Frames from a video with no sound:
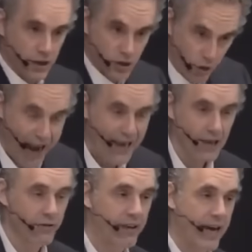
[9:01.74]
the
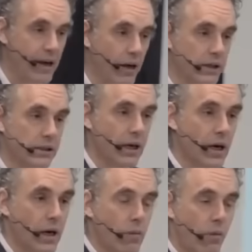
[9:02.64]
dragon of chaos.
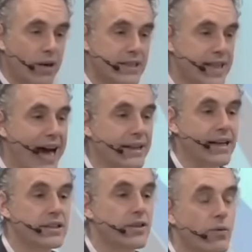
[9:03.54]
Well, what's that? That's the